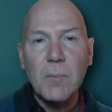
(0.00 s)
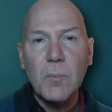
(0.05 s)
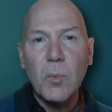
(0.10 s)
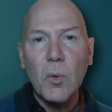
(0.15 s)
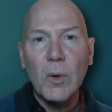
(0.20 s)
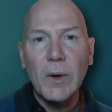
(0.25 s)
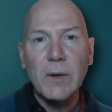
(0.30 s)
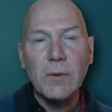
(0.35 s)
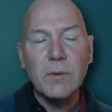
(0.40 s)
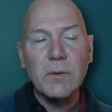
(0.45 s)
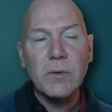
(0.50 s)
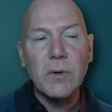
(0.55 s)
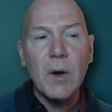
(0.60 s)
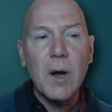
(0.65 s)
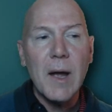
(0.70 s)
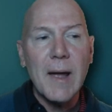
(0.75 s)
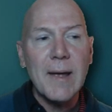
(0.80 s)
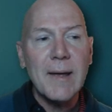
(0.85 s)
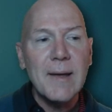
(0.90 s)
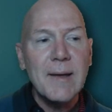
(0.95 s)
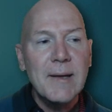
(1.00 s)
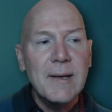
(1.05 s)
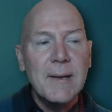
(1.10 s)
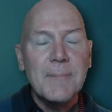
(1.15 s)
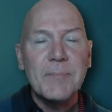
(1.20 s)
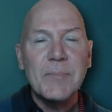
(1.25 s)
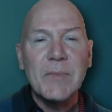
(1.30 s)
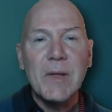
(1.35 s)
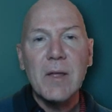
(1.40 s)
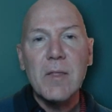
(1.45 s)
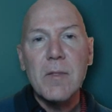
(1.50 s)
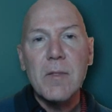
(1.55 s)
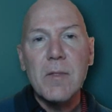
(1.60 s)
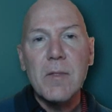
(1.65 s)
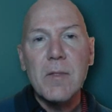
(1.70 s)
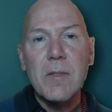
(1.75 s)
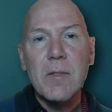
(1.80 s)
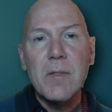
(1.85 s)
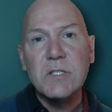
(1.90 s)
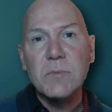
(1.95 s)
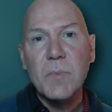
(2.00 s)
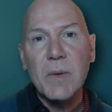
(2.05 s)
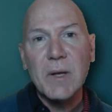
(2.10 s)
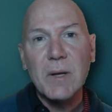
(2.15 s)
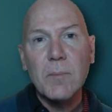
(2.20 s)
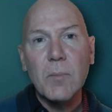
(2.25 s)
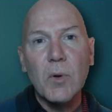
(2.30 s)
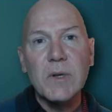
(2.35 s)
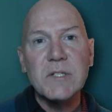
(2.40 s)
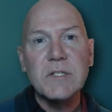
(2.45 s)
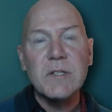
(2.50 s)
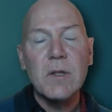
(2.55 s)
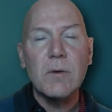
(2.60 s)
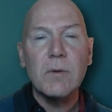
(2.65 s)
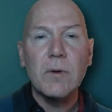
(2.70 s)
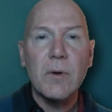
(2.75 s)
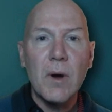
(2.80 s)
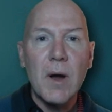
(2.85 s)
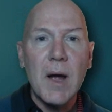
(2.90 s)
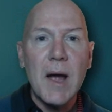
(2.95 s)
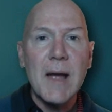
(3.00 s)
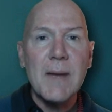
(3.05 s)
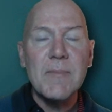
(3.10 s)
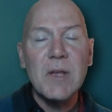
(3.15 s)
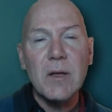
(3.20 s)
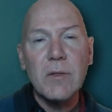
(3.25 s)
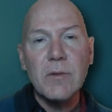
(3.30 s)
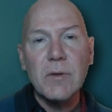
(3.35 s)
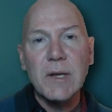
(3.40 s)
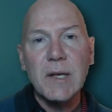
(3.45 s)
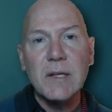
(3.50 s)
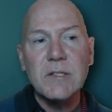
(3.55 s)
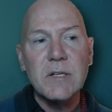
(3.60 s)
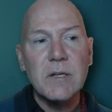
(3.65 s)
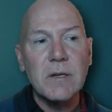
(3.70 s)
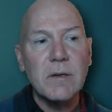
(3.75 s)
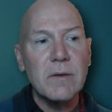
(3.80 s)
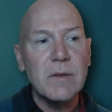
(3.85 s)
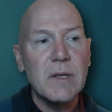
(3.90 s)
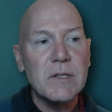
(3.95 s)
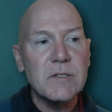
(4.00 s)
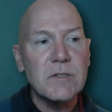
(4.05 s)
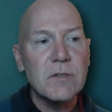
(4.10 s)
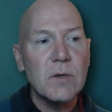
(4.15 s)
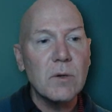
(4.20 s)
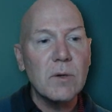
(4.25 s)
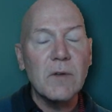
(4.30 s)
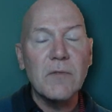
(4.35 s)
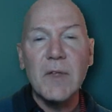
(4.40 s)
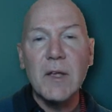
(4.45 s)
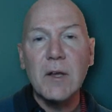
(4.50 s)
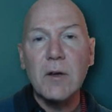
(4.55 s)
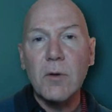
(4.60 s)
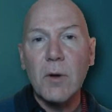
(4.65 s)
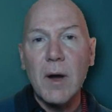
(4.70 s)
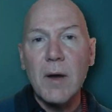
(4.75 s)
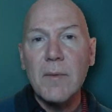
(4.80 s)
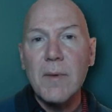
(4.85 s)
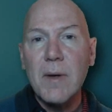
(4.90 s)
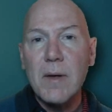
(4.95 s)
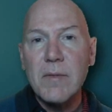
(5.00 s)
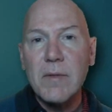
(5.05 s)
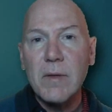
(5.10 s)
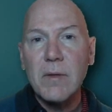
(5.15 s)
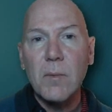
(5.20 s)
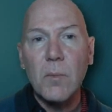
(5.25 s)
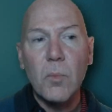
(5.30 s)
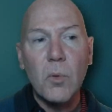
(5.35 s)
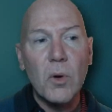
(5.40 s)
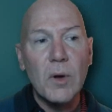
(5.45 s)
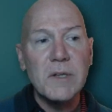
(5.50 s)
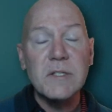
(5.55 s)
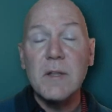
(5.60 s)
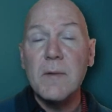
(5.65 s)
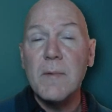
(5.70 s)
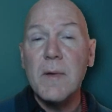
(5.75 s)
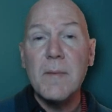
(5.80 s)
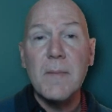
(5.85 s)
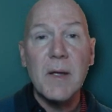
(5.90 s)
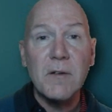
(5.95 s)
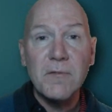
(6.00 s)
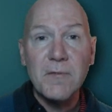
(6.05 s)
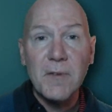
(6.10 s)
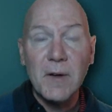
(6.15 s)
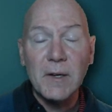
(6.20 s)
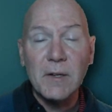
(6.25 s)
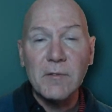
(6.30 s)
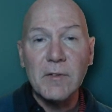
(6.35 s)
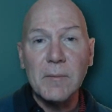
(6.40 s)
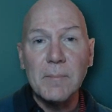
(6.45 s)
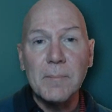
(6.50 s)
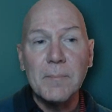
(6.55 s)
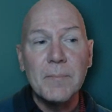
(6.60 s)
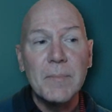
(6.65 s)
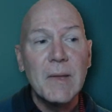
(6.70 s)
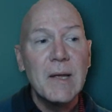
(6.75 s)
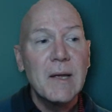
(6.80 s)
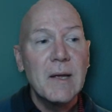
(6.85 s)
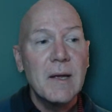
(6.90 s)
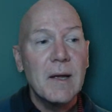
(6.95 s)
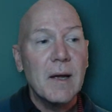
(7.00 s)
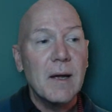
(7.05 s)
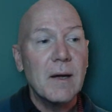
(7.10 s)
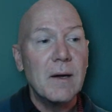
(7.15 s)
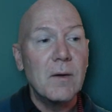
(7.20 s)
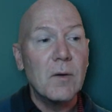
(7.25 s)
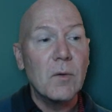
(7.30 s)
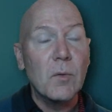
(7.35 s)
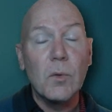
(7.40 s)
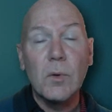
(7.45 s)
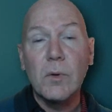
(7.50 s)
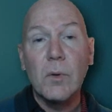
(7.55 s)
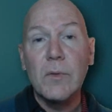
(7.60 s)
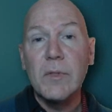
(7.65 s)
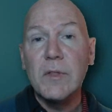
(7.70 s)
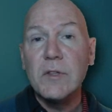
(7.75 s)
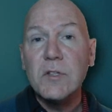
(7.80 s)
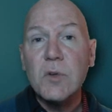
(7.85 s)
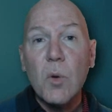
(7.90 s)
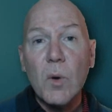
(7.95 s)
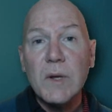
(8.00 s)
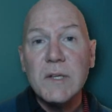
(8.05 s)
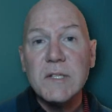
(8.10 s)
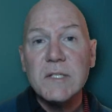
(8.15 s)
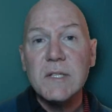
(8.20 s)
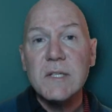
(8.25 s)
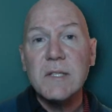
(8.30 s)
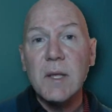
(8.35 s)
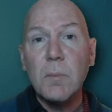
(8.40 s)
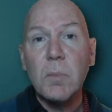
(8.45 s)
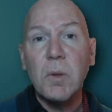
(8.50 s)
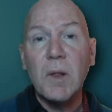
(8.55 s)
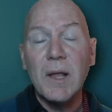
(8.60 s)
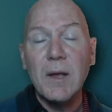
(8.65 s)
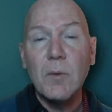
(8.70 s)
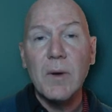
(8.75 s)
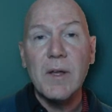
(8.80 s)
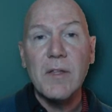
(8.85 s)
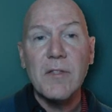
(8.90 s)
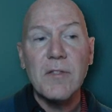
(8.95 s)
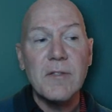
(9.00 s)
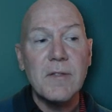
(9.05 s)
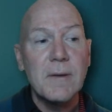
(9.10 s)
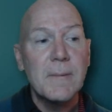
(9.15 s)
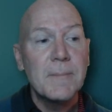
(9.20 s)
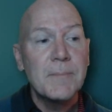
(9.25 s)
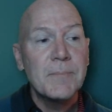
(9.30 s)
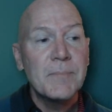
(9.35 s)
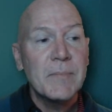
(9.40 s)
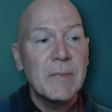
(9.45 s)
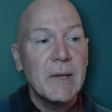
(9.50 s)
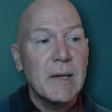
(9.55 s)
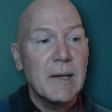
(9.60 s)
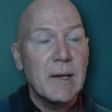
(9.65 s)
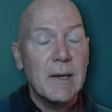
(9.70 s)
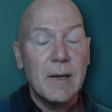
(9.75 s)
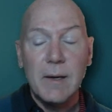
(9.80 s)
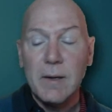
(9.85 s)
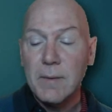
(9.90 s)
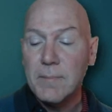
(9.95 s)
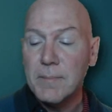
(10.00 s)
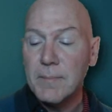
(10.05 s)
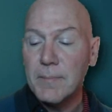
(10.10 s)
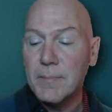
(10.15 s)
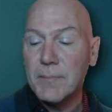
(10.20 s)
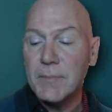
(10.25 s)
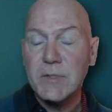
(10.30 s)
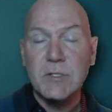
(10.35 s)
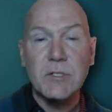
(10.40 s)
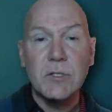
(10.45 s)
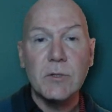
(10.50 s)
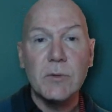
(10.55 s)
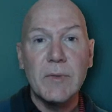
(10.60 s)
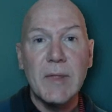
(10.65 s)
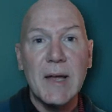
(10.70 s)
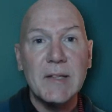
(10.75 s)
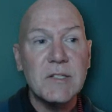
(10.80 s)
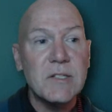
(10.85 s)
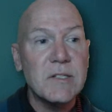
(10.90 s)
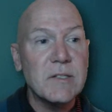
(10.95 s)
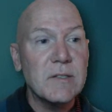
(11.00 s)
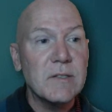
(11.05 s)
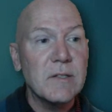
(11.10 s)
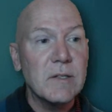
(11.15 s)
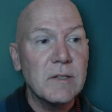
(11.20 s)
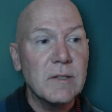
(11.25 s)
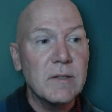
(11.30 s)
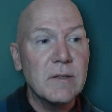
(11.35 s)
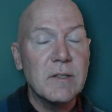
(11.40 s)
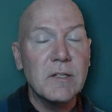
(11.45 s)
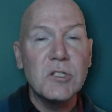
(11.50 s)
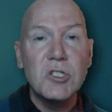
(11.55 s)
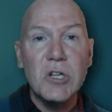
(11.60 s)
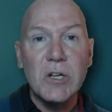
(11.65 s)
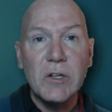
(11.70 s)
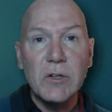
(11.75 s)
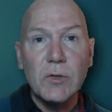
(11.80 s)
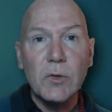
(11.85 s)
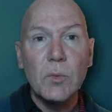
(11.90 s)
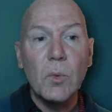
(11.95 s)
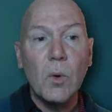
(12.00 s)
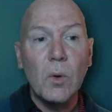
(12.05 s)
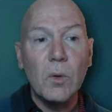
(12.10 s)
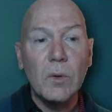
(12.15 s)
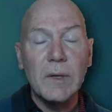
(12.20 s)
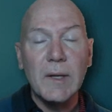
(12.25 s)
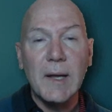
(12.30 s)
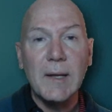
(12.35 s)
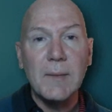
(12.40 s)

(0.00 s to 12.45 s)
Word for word: big boy don't cry now the message is big boys don't cry the other kids hear this so if they cry around the other boys they may make fun of him uh, or, or the toys that they play with um, so that's the the gender role